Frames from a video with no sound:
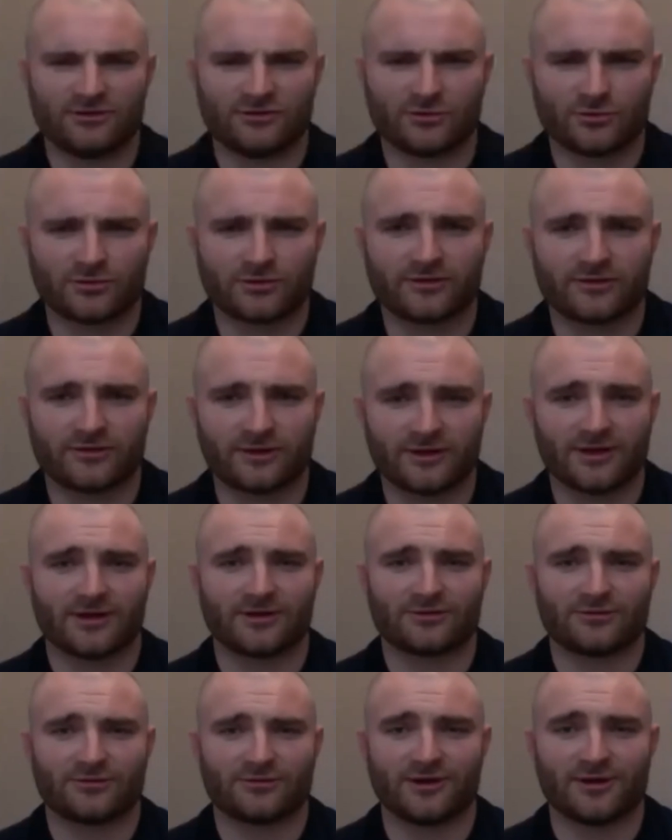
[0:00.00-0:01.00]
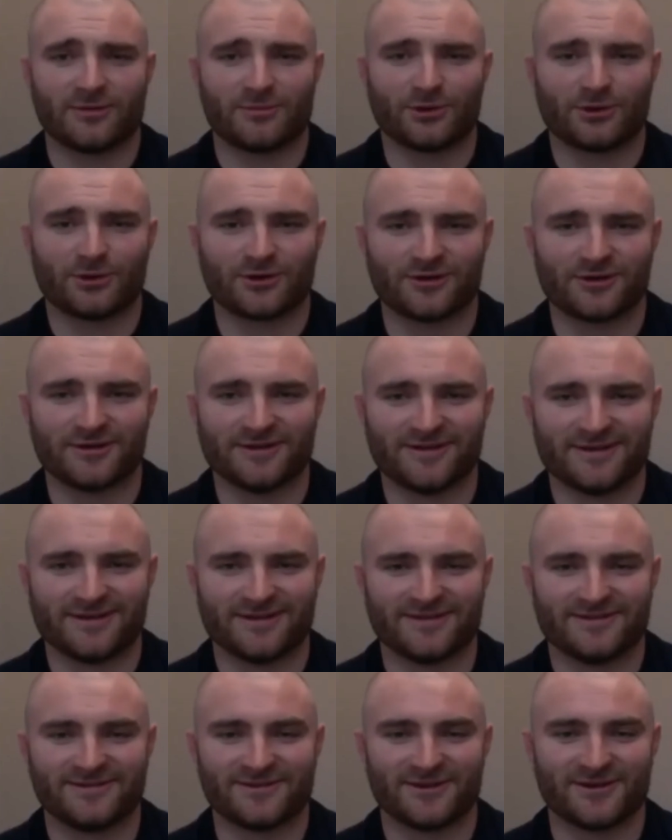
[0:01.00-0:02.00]
joking today, I should write a book on it and
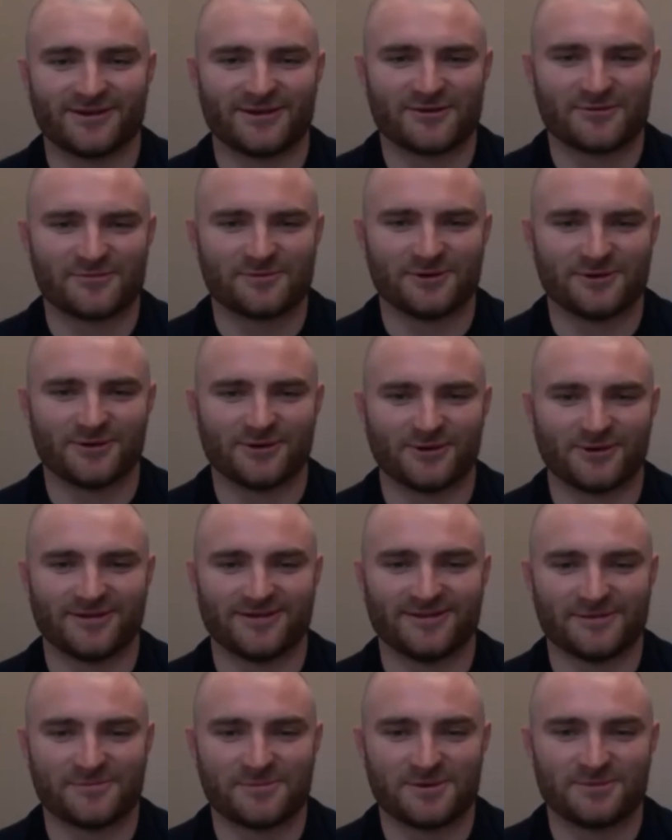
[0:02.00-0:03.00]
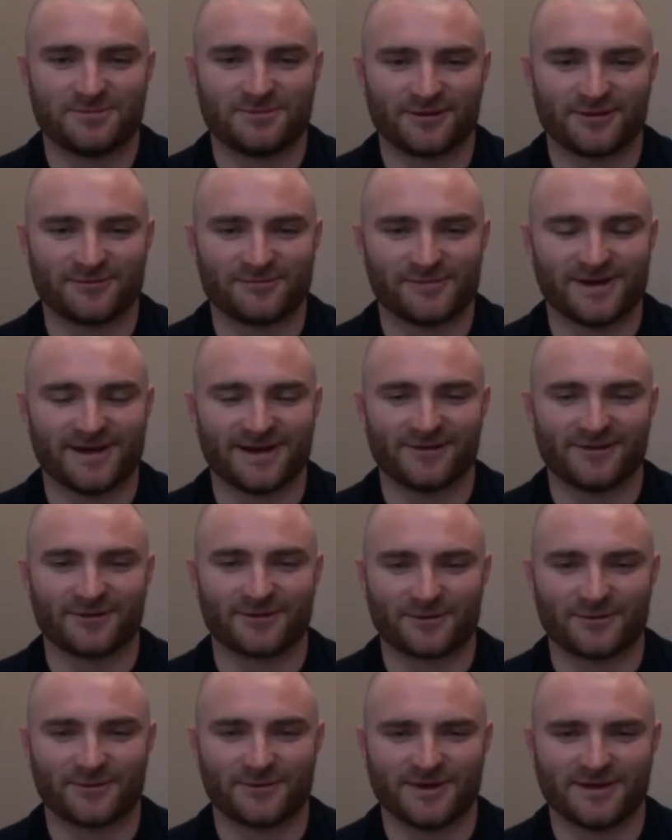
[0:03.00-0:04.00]
the journey I've been on and the people I've met along
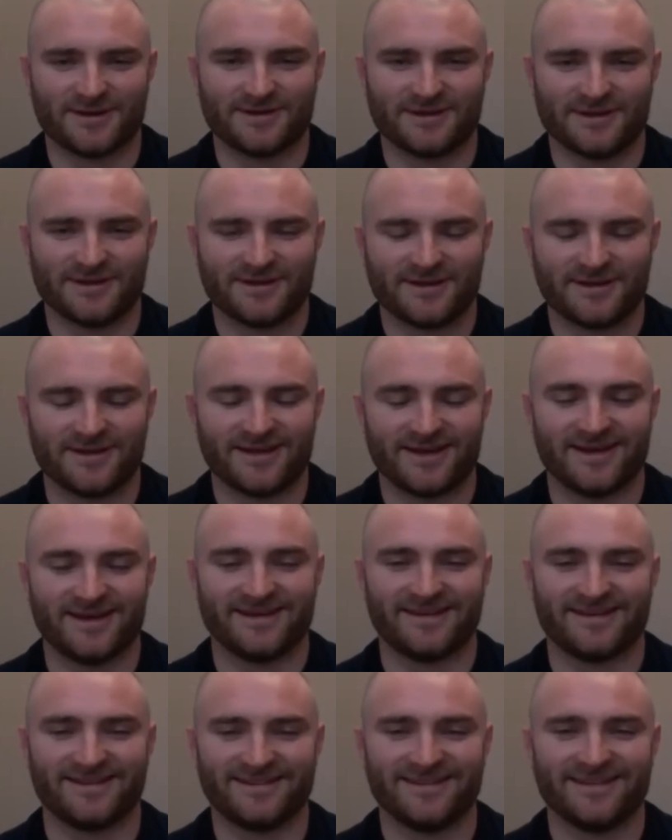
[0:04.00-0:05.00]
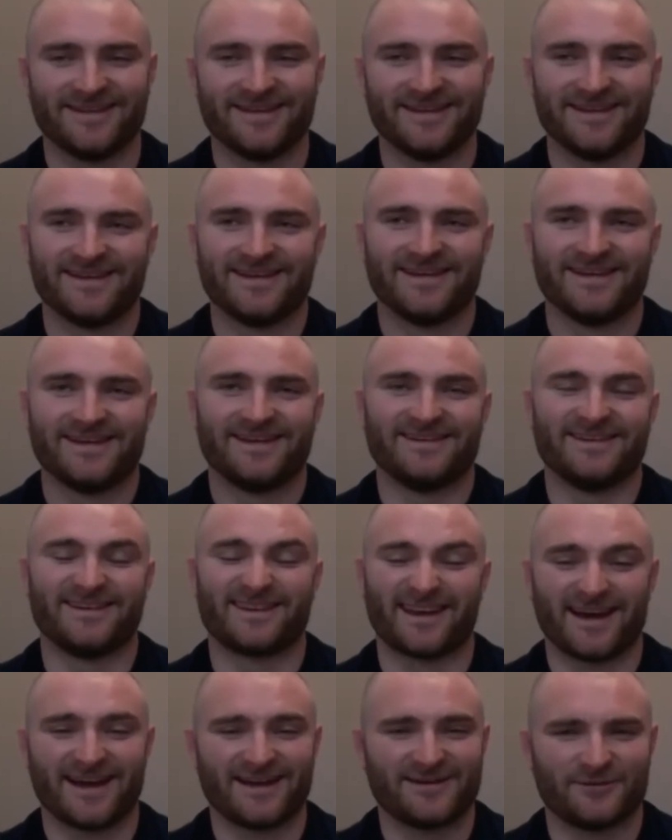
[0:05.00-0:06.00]
the way. You
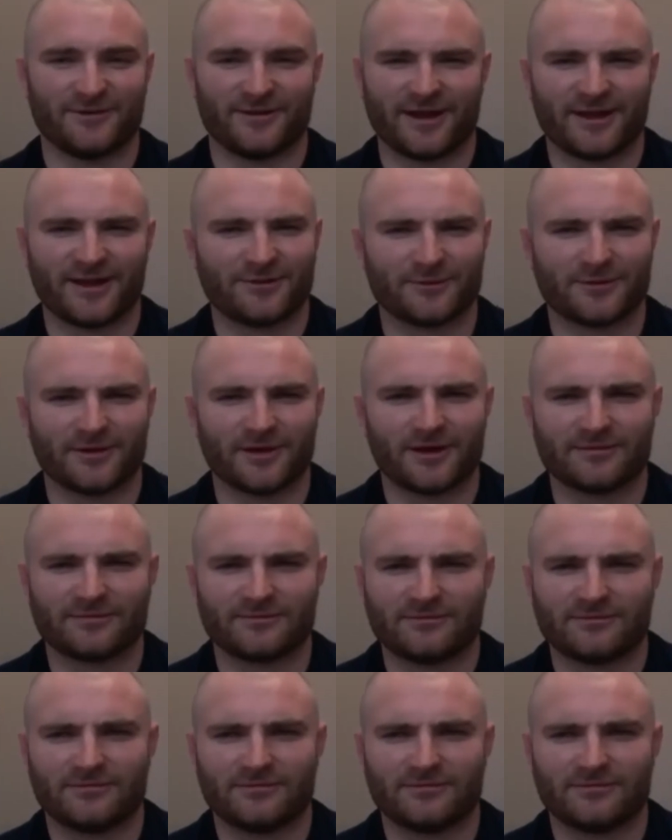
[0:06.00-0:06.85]
can't really. I'm